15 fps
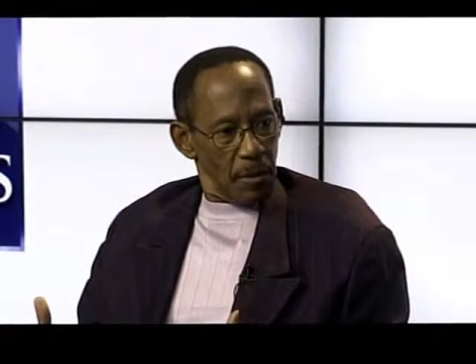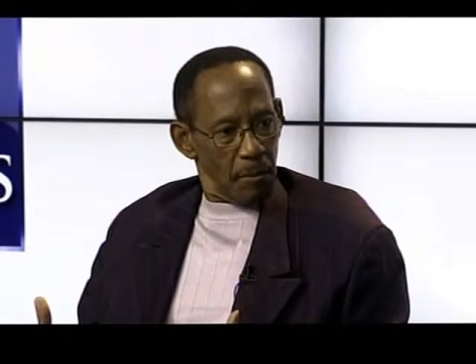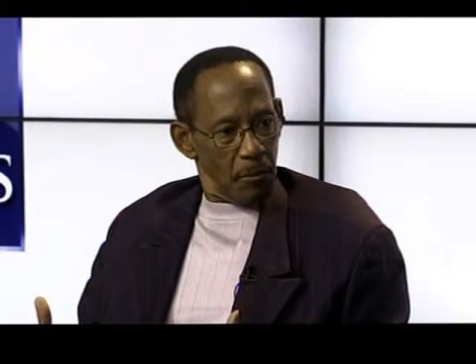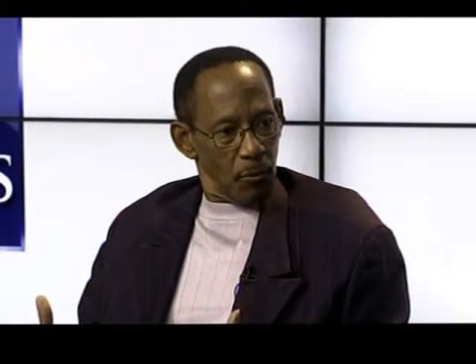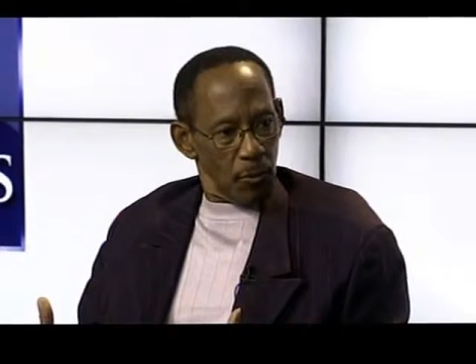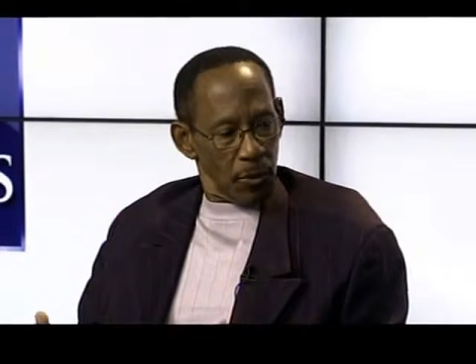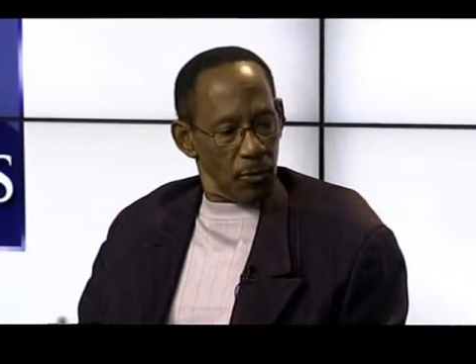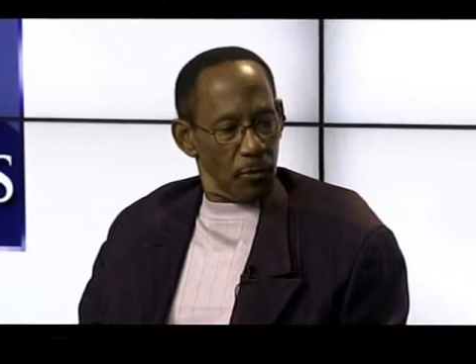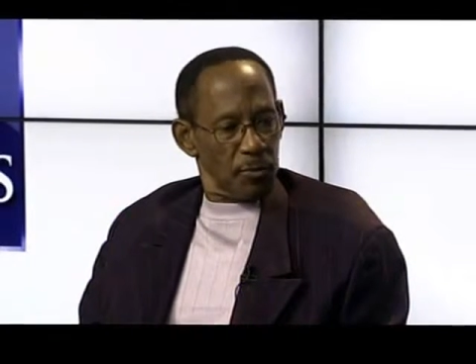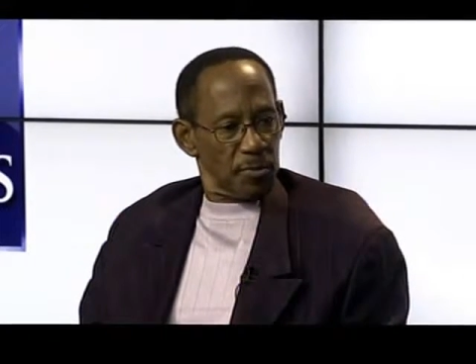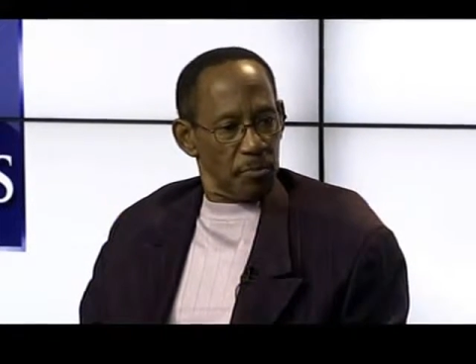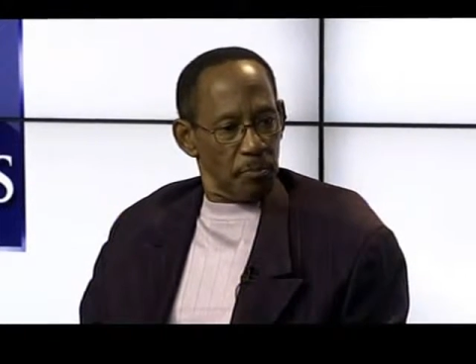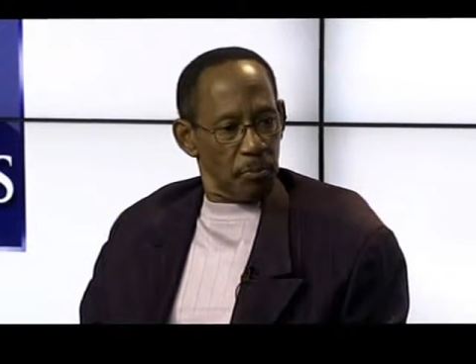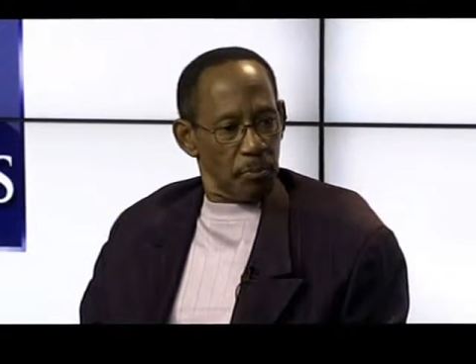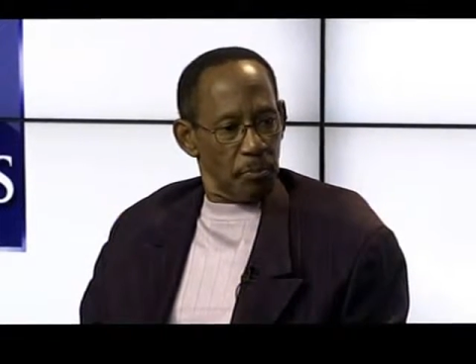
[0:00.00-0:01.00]
rental
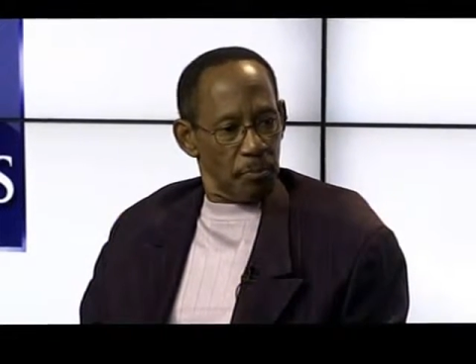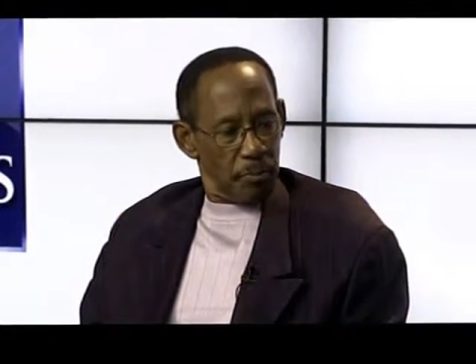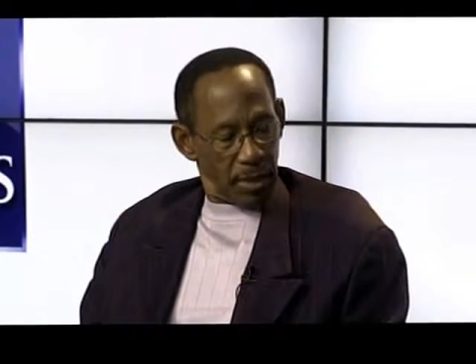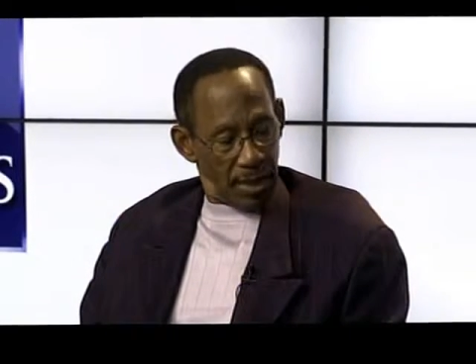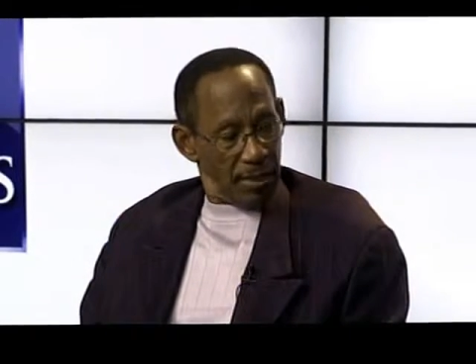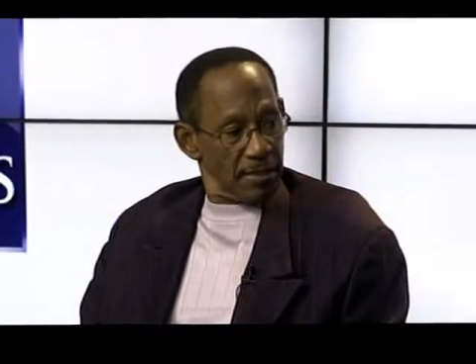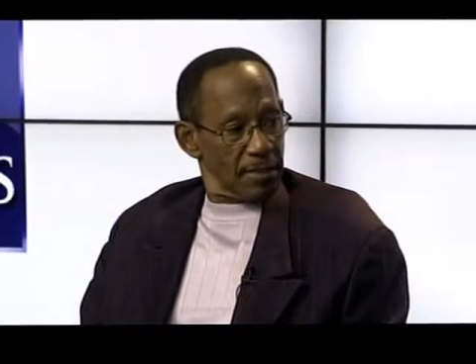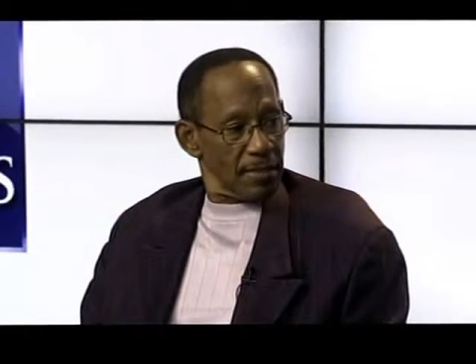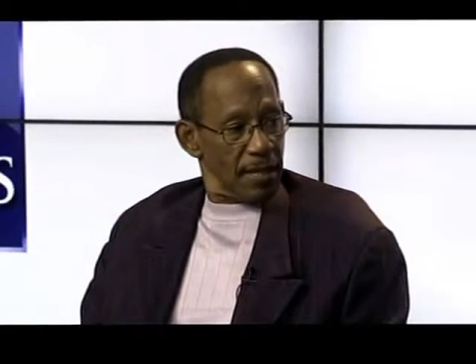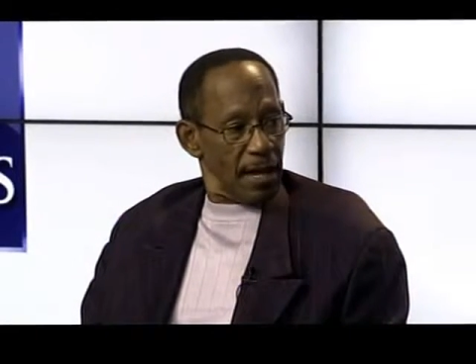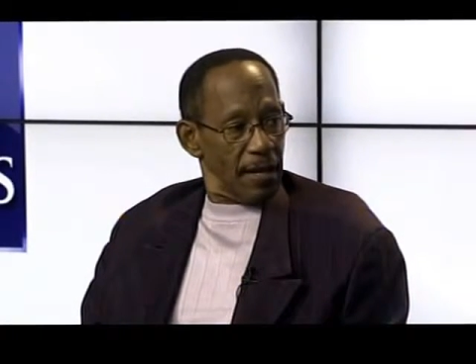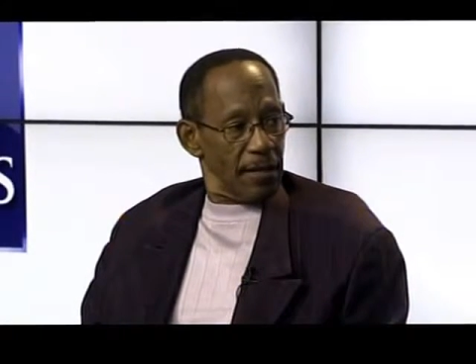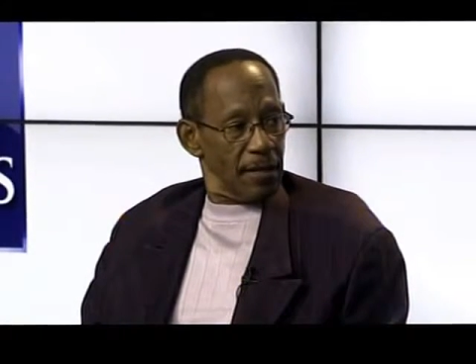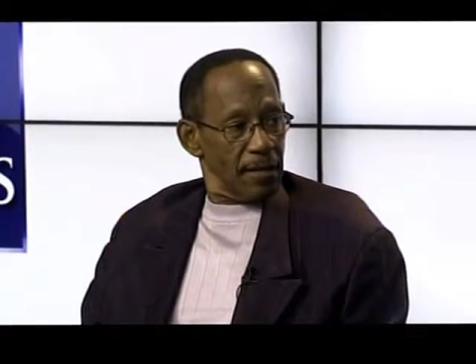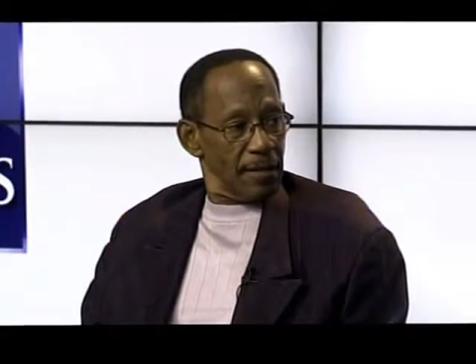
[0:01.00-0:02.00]
places
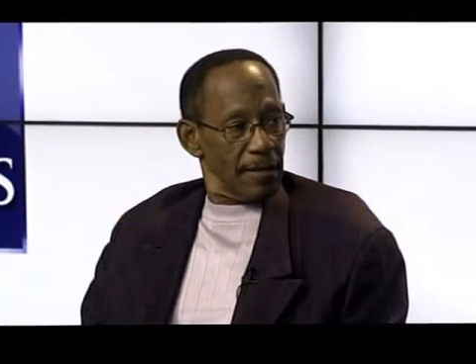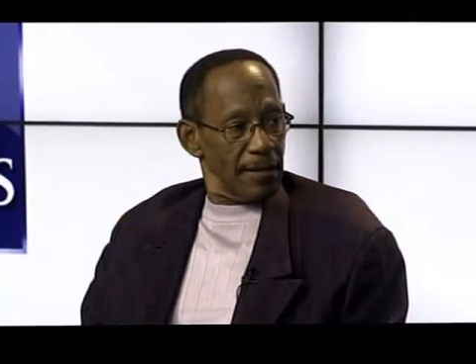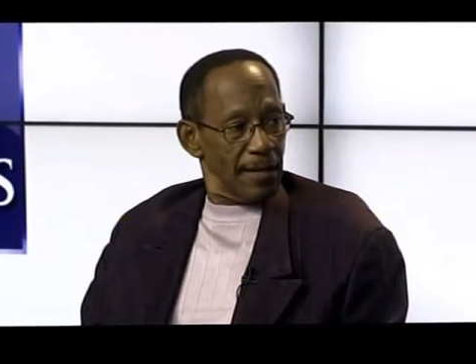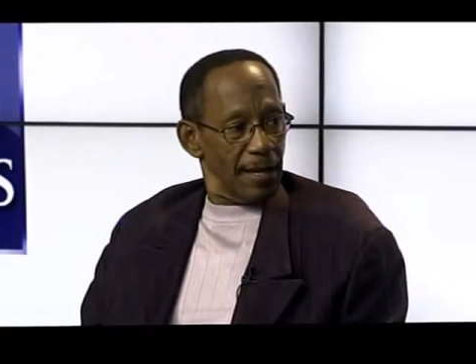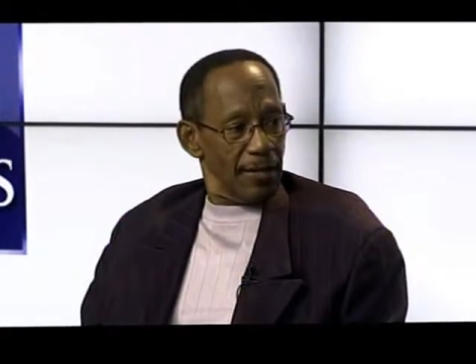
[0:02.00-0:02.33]
out here mm-hmm.